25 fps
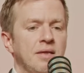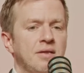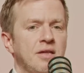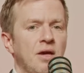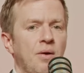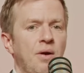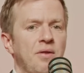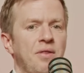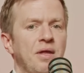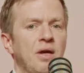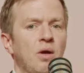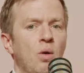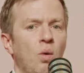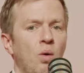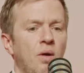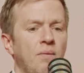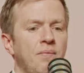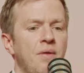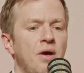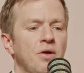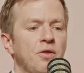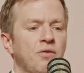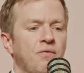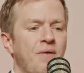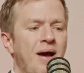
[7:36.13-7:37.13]
So I think all of
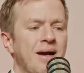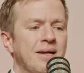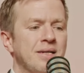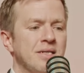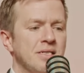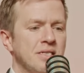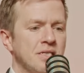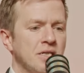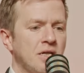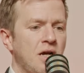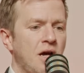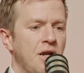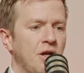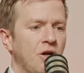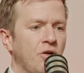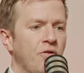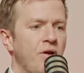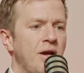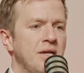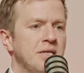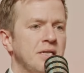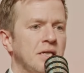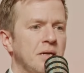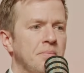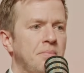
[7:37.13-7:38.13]
those factors are kind of
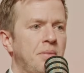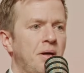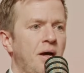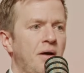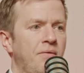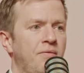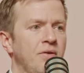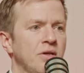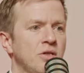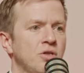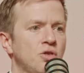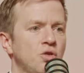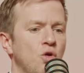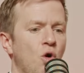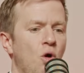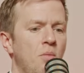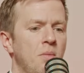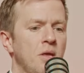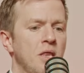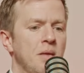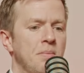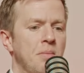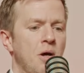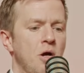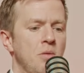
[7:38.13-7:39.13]
creating a perfect storm
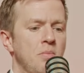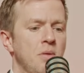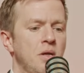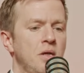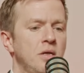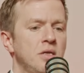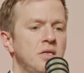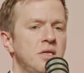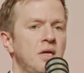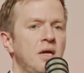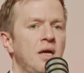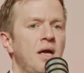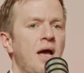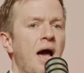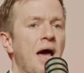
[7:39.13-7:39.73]
at the moment.